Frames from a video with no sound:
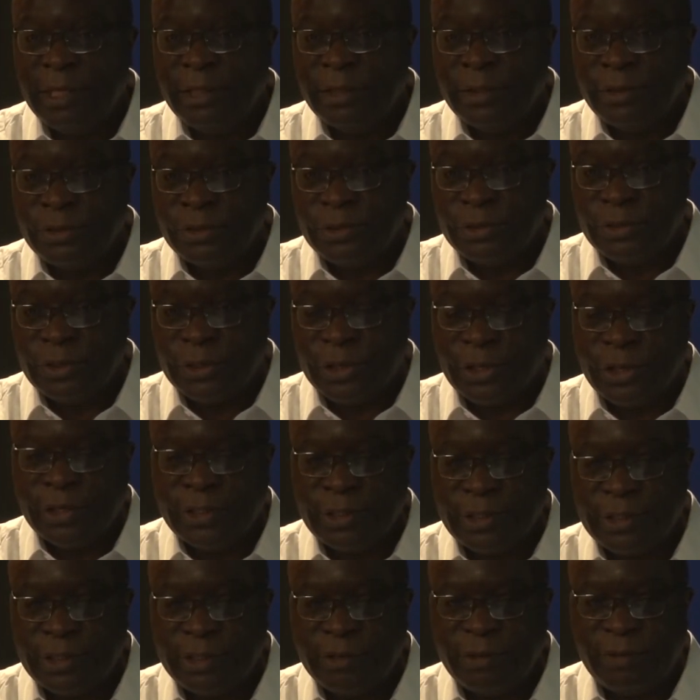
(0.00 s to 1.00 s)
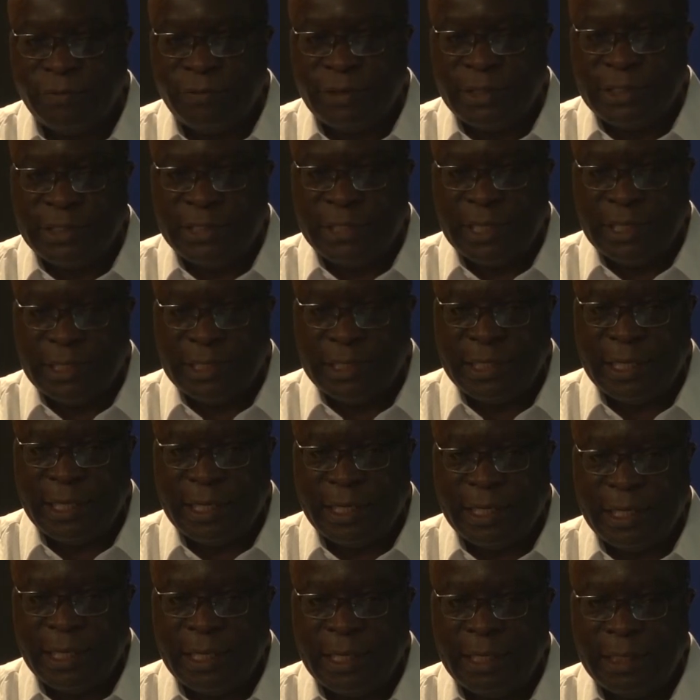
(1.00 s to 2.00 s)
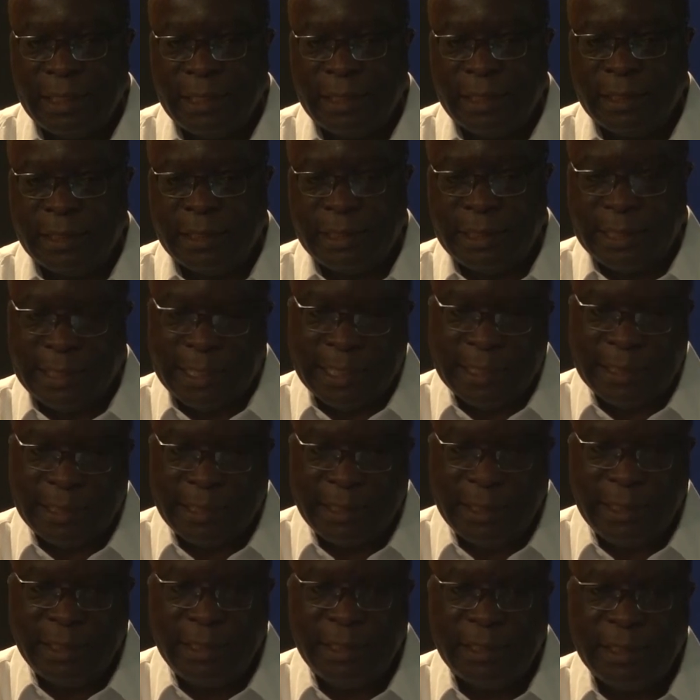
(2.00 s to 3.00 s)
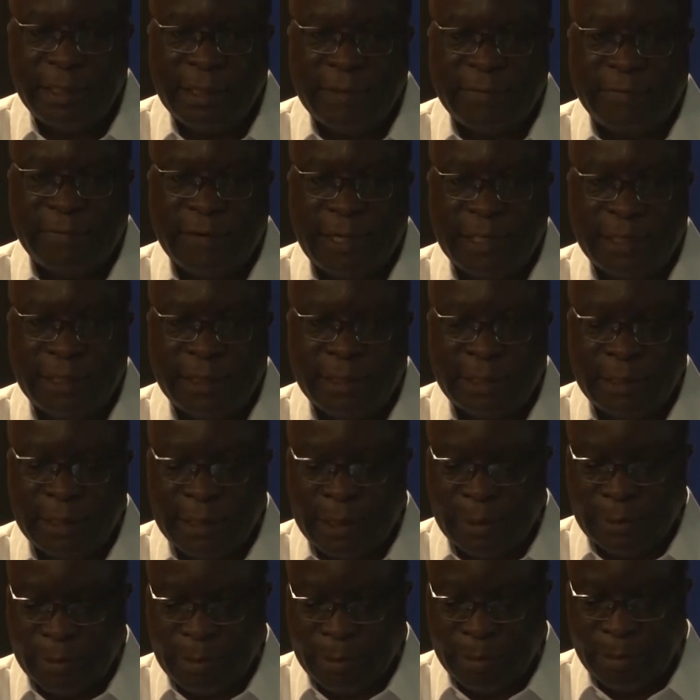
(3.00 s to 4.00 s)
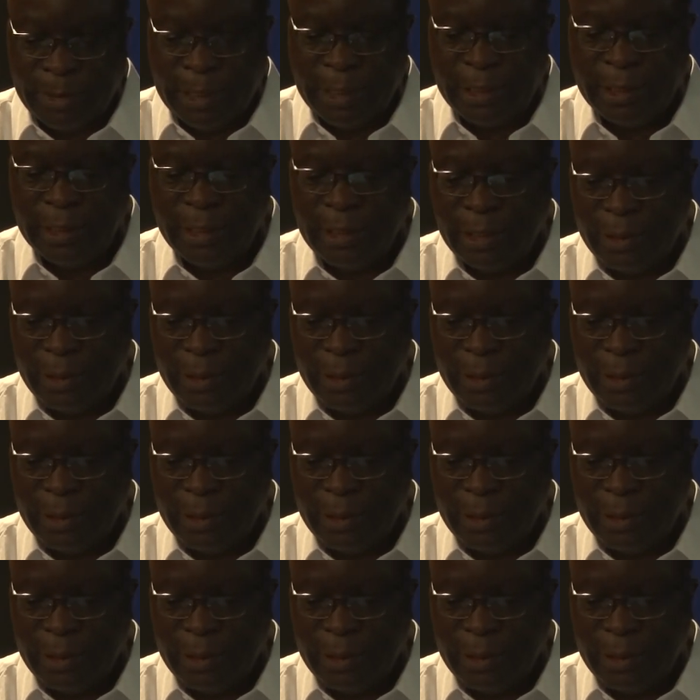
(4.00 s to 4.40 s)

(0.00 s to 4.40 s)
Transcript: This is a courtesy of the CSIR and the DST. They funded the equipment.